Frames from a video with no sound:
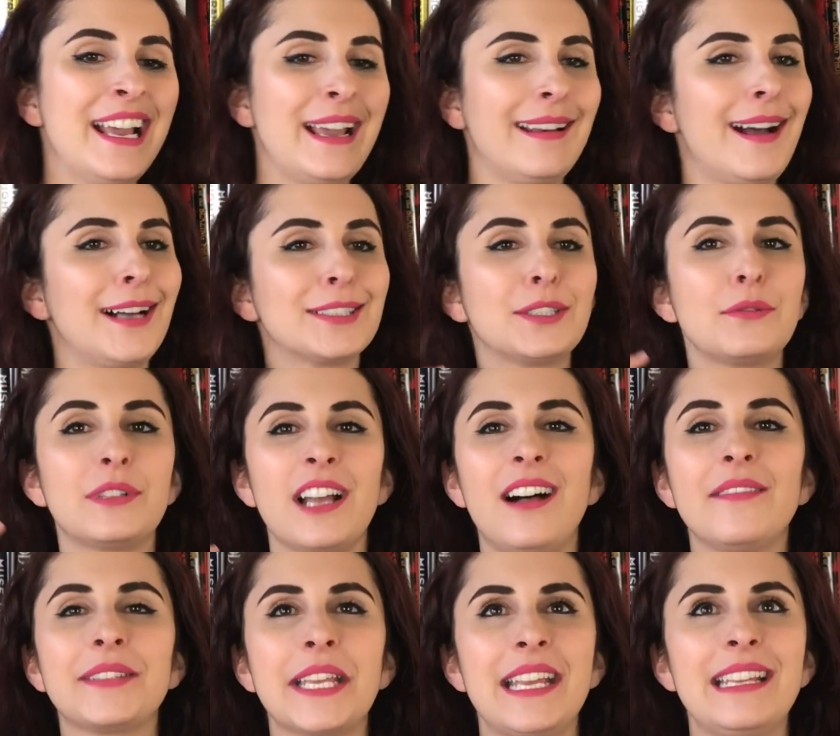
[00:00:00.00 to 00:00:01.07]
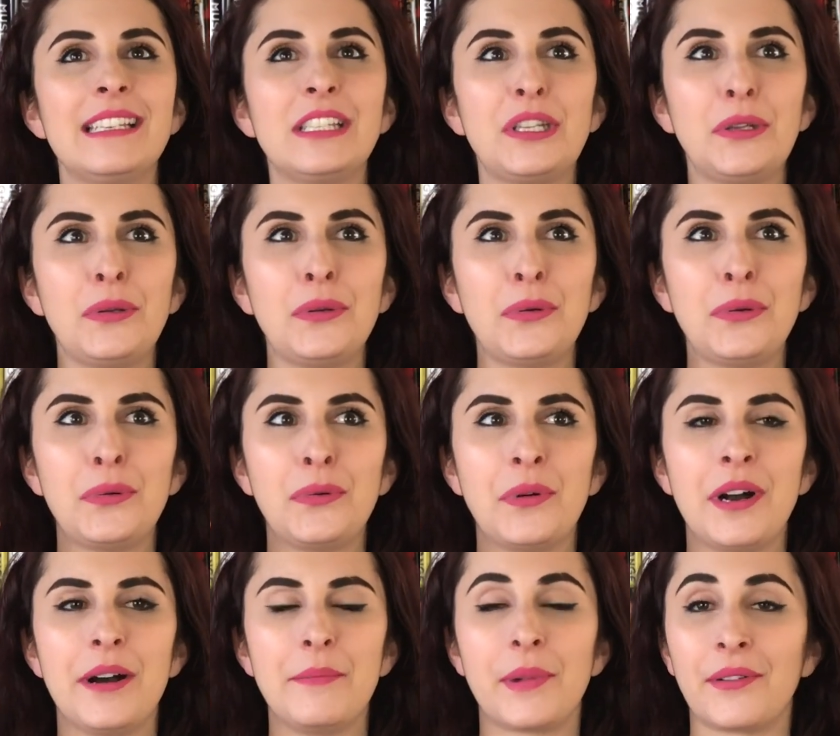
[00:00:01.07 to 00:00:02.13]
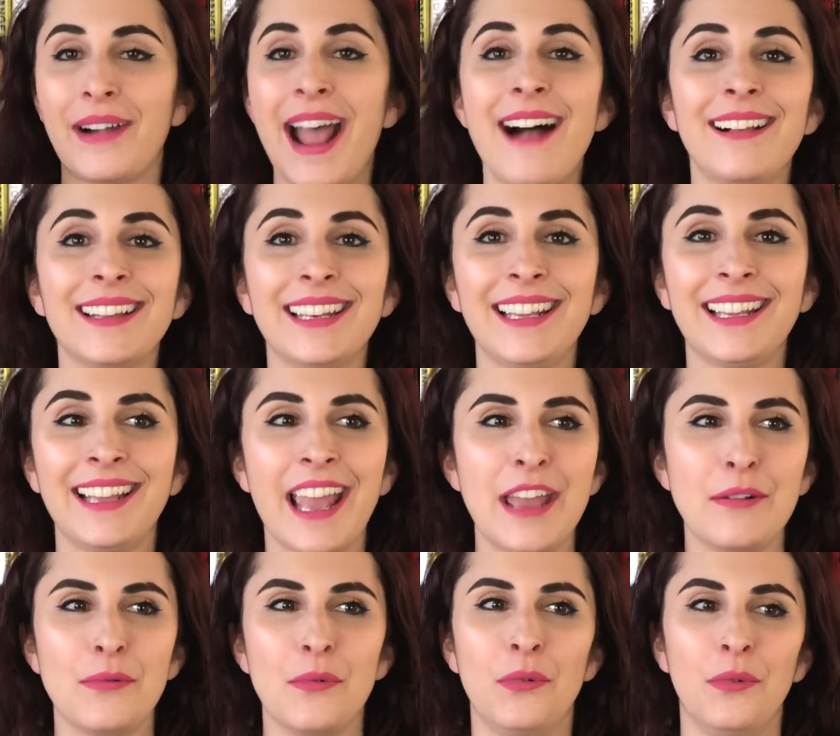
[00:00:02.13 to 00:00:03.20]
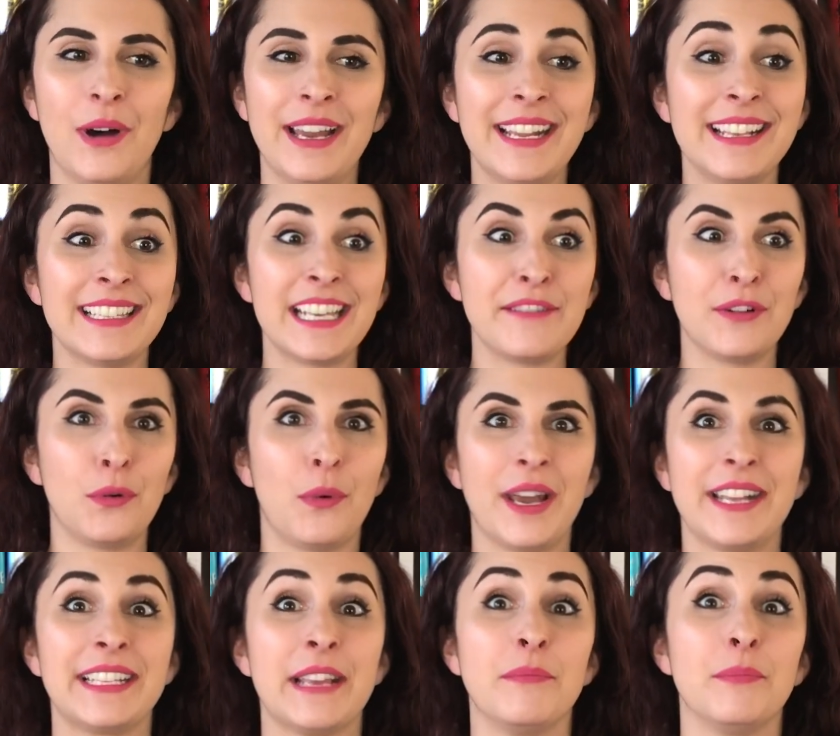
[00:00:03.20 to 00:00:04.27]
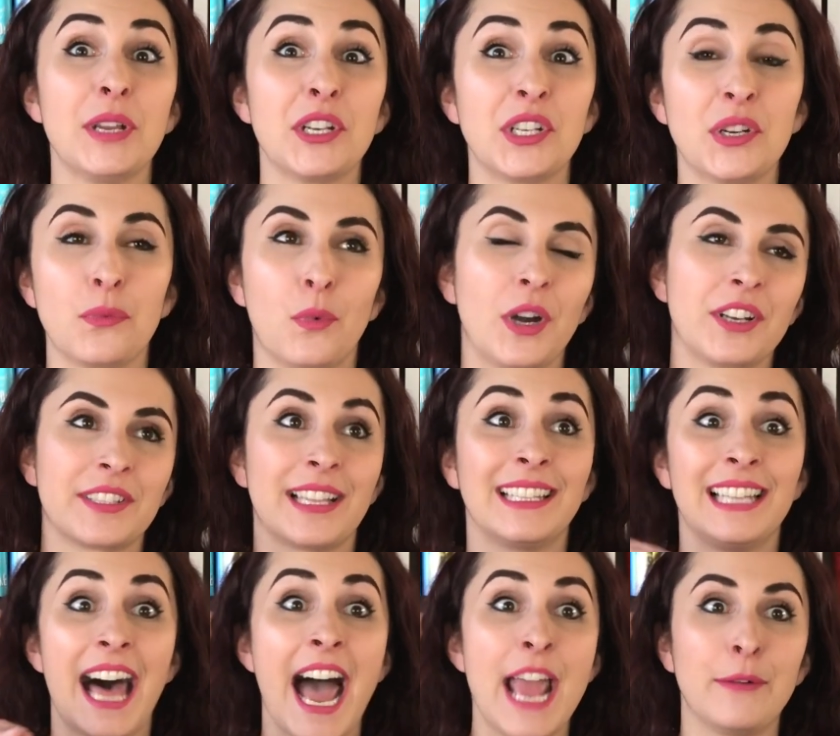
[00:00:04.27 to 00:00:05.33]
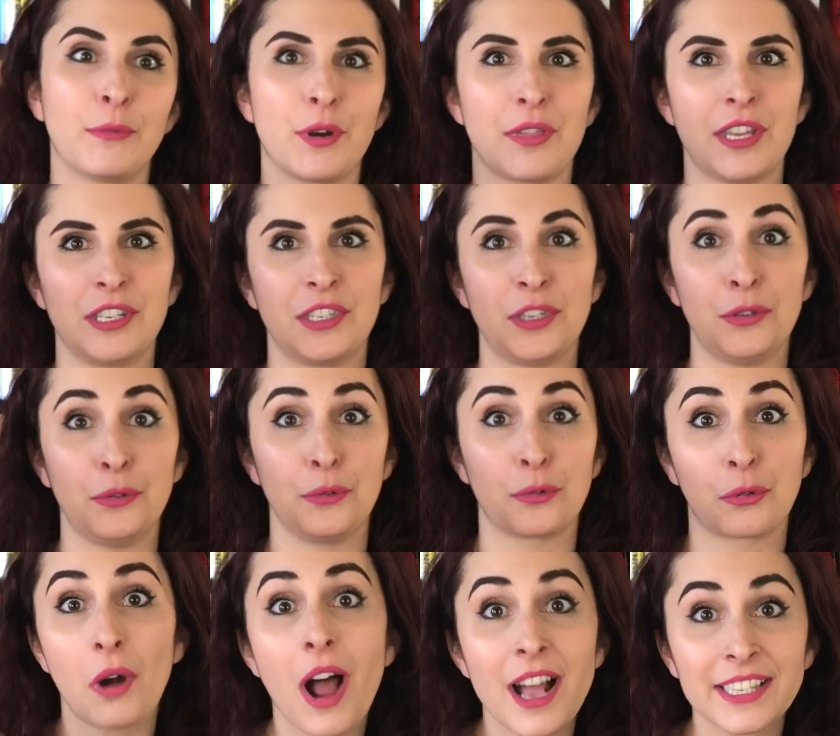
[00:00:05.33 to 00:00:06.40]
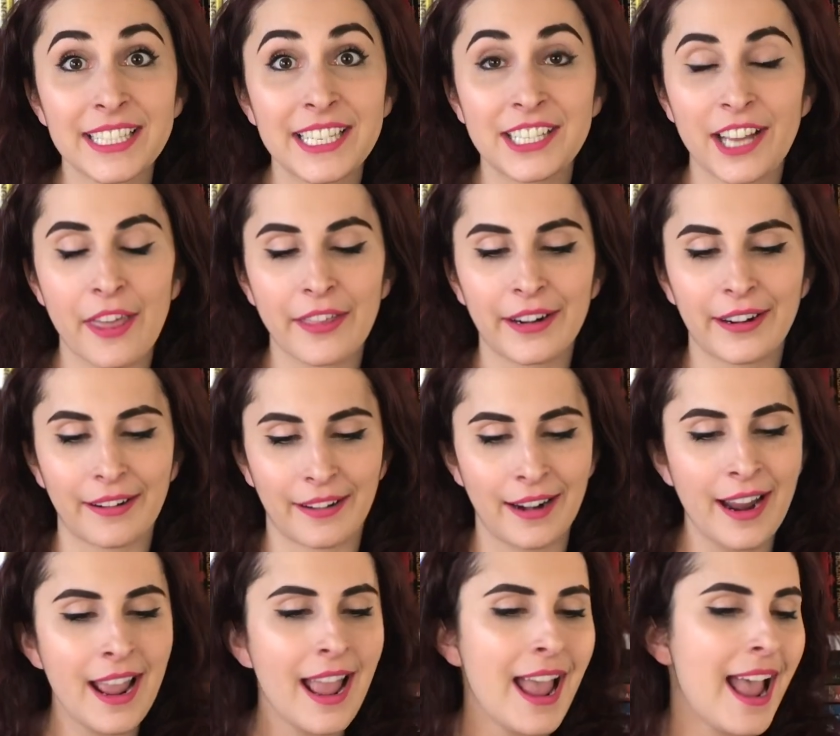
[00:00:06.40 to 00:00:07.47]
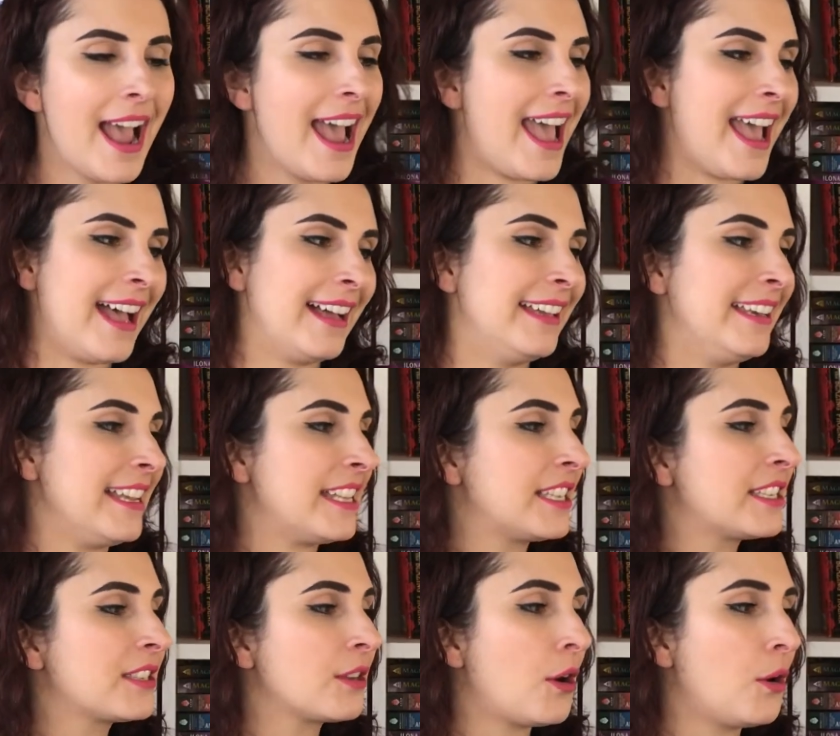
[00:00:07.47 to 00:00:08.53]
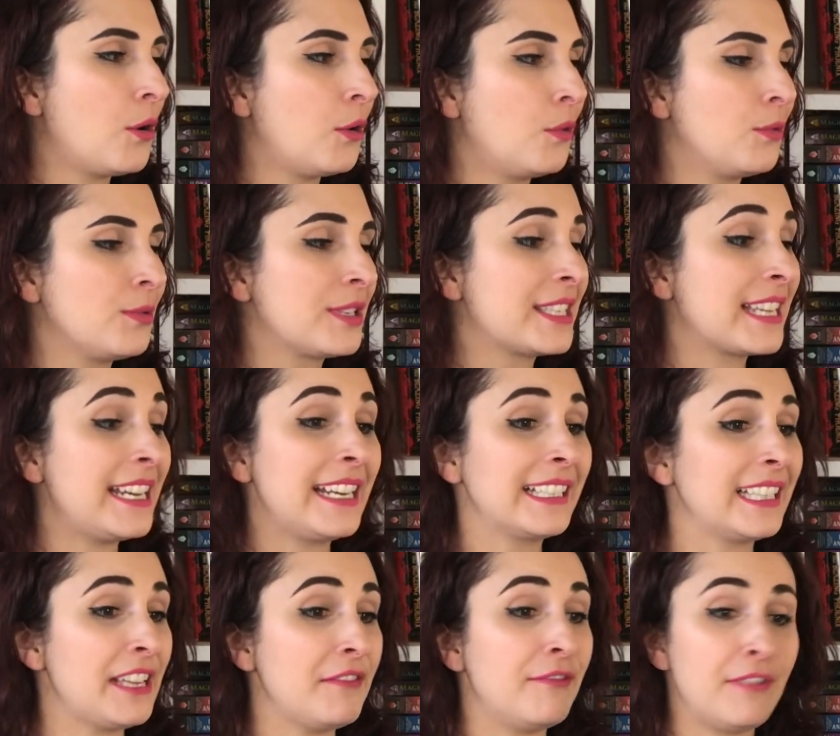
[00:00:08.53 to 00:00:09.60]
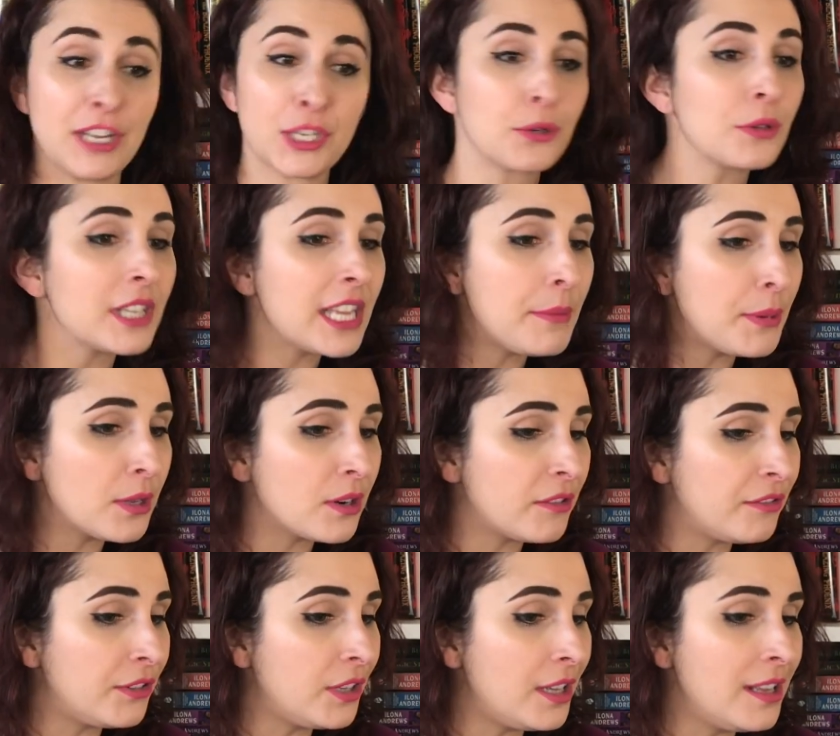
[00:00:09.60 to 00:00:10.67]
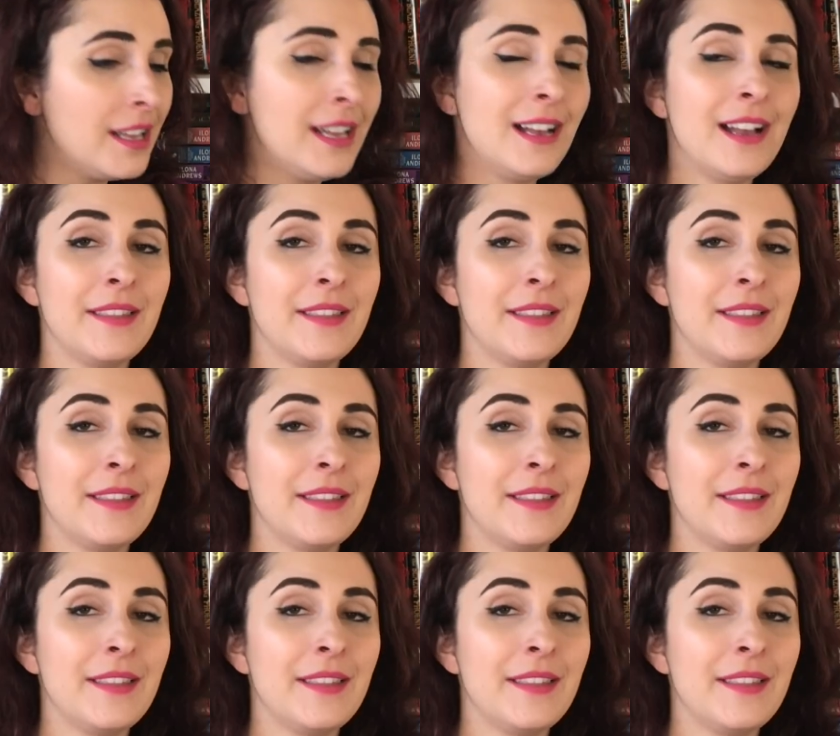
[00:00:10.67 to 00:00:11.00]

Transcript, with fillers: It also delves into morality and what is evil, what is ambition, where's the line where the two cross each other, and is so stunningly visually beautiful.